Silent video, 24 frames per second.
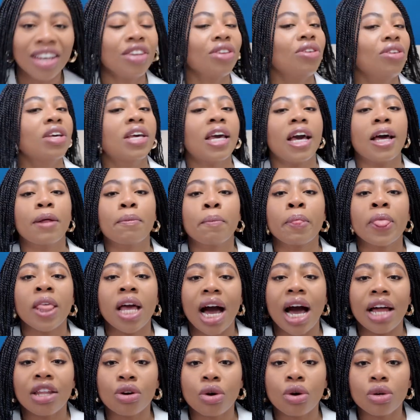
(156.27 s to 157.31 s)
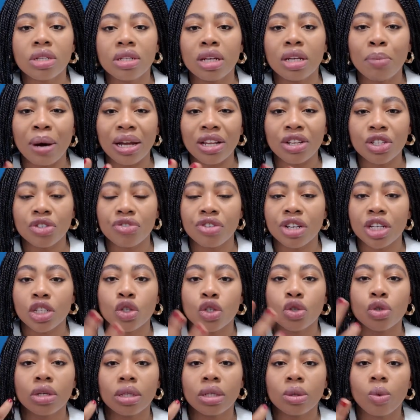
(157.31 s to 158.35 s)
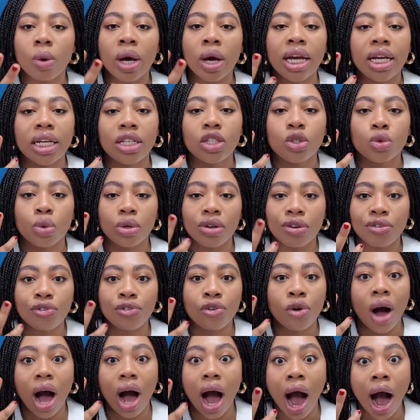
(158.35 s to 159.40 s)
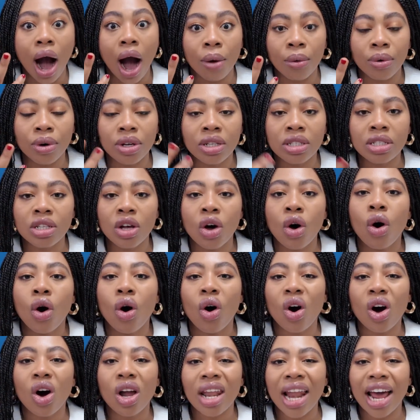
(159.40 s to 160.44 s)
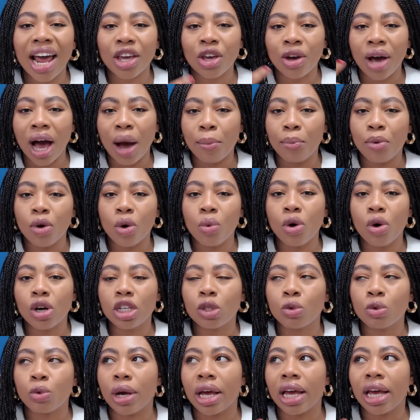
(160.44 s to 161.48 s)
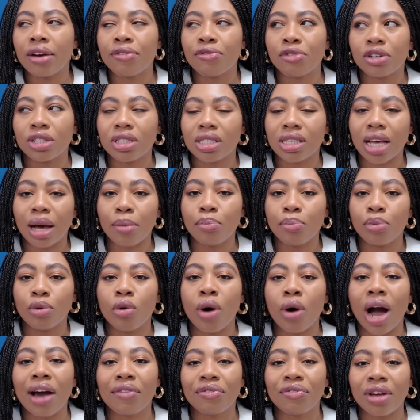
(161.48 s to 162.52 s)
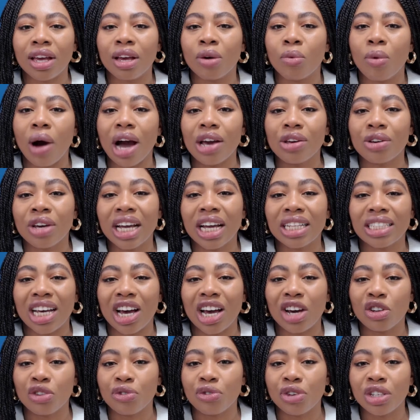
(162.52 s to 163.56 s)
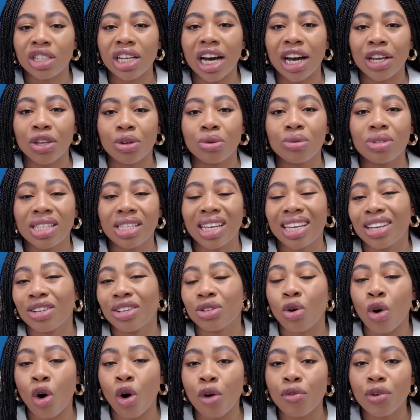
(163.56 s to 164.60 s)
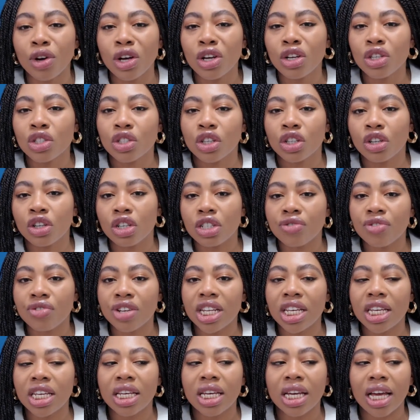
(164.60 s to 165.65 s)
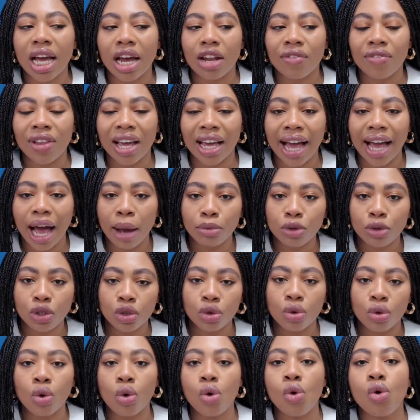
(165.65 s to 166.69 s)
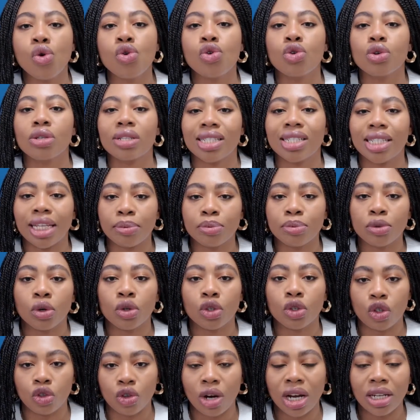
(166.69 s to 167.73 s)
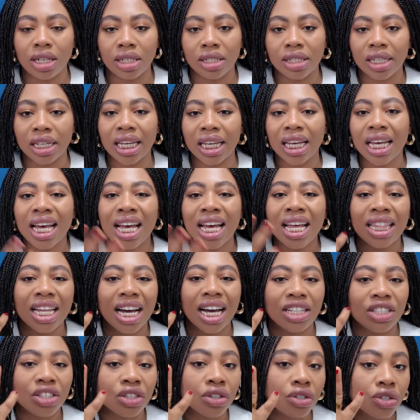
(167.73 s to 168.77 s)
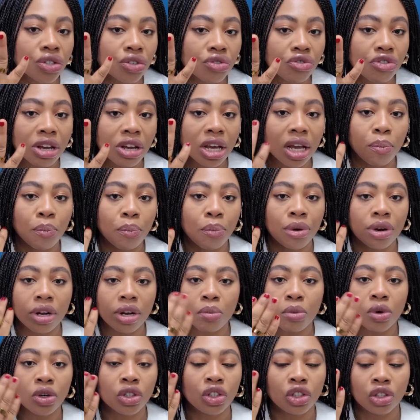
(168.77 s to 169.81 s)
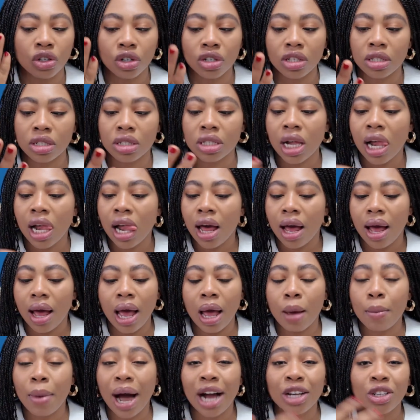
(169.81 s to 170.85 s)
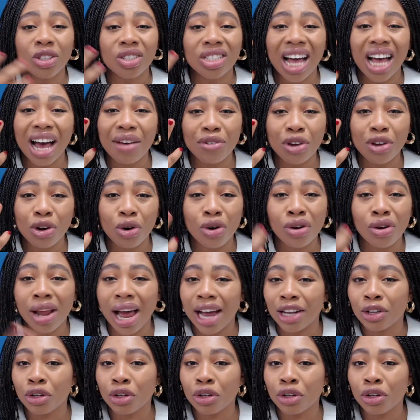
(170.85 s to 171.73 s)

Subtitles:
You get. And the good thing about this ring is you can wear it 24 hours. Unlike your Apple Watch, where, for example, after a while you get tired of it and you take it off, so it doesn't really kind of like capture all your steps all throughout the day. Now, this ring pretty much does. I just have it on.